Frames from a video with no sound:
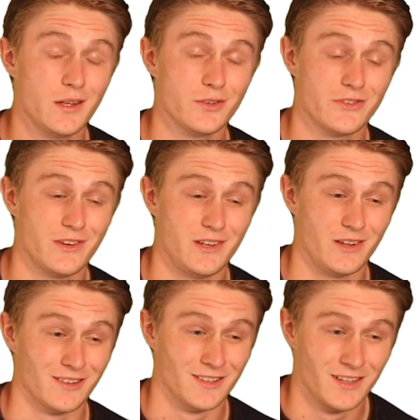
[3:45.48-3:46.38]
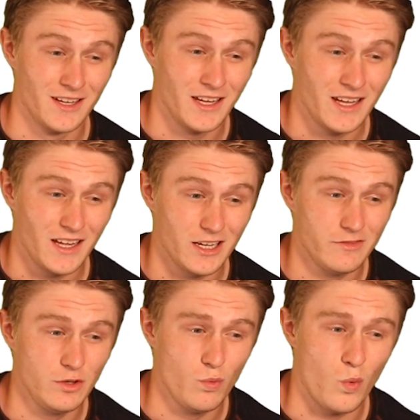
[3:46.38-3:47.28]
Here's the deal
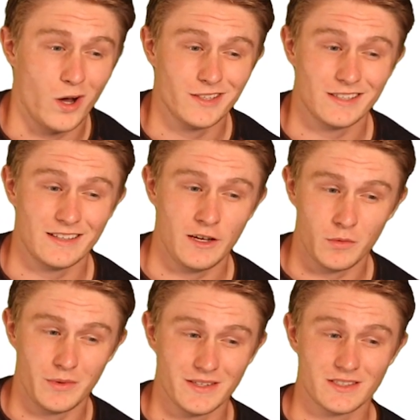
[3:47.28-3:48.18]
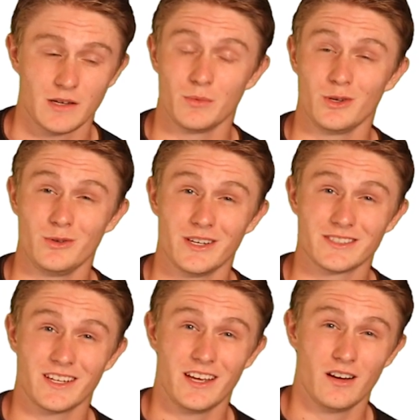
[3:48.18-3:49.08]
if you want to label me as someone who
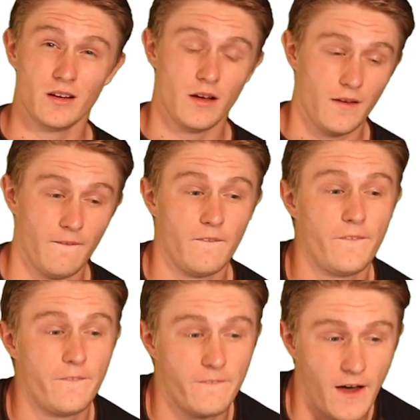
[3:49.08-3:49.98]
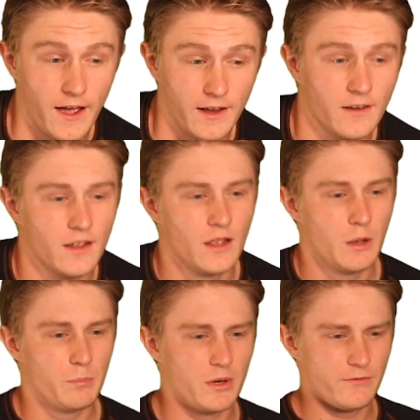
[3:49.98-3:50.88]
doesn't care, fine.
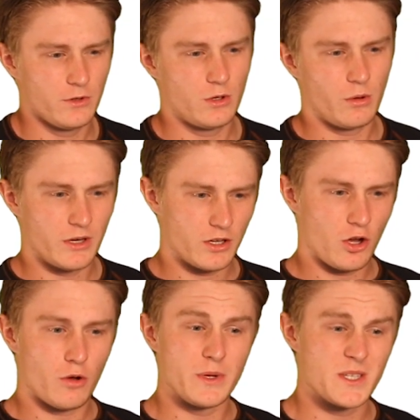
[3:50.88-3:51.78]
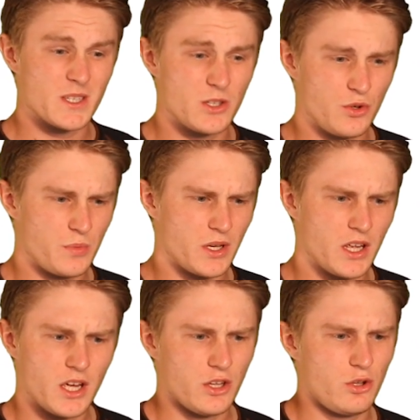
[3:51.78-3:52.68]
But if you're going to call me stupid,
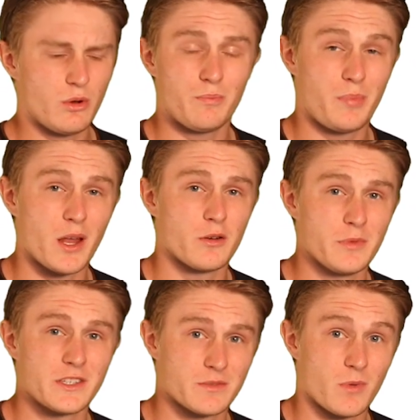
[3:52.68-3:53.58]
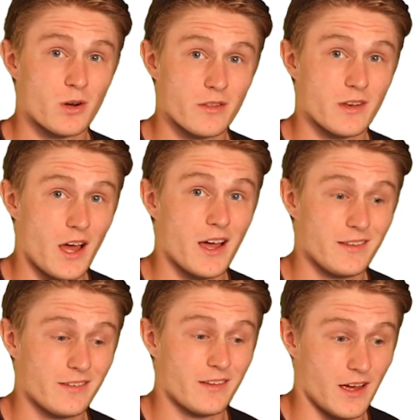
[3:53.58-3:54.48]
you had better be smarter than
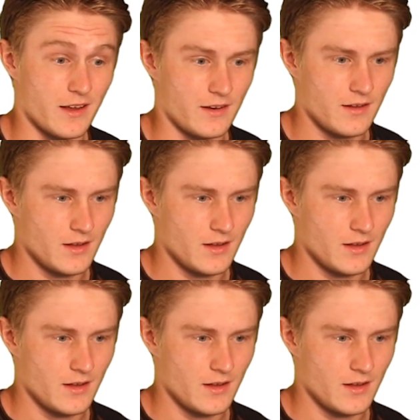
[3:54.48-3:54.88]
Einstein.